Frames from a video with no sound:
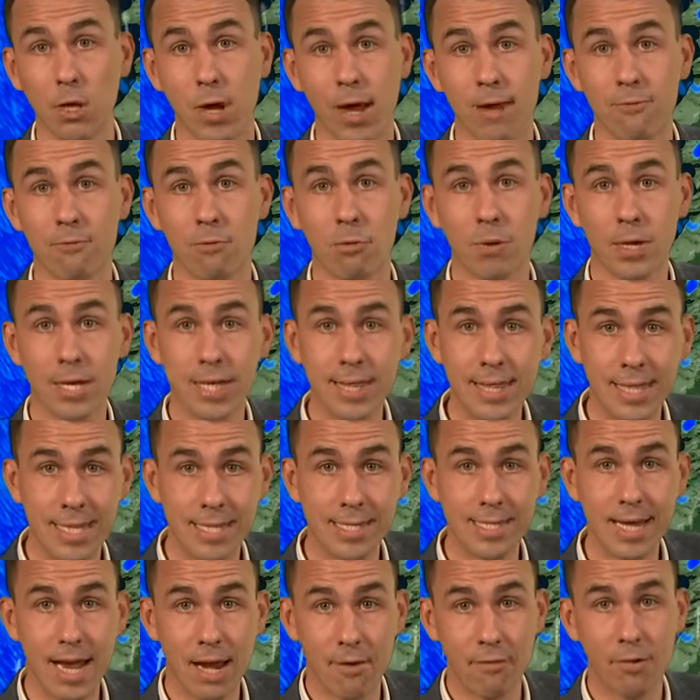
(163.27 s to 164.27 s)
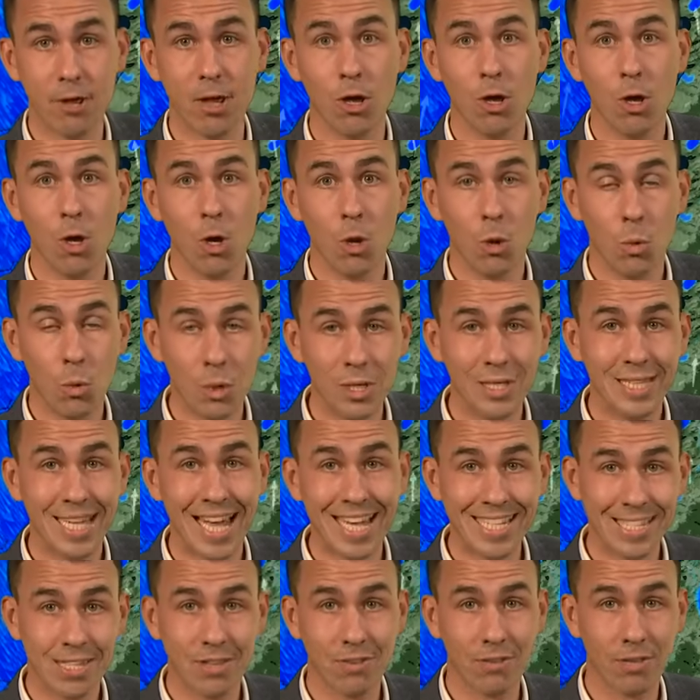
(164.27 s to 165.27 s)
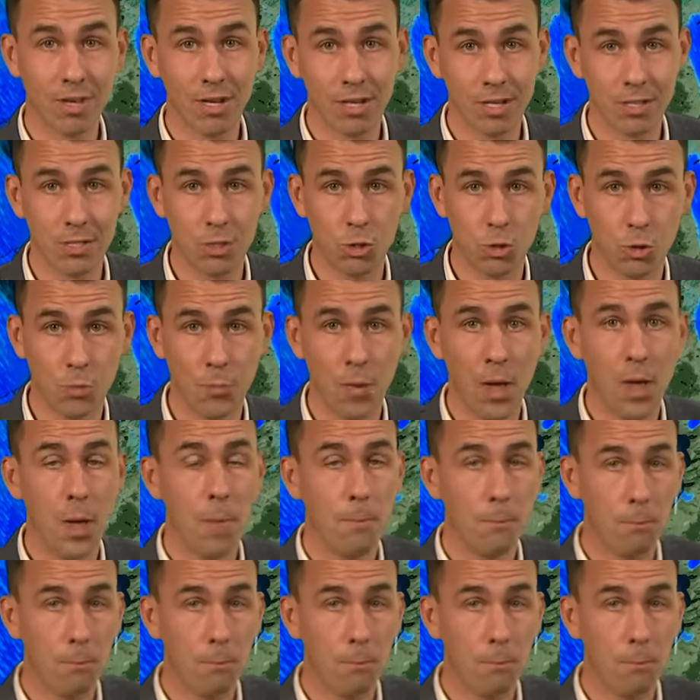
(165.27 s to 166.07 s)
Not everyone in this area will get a thunderstorm.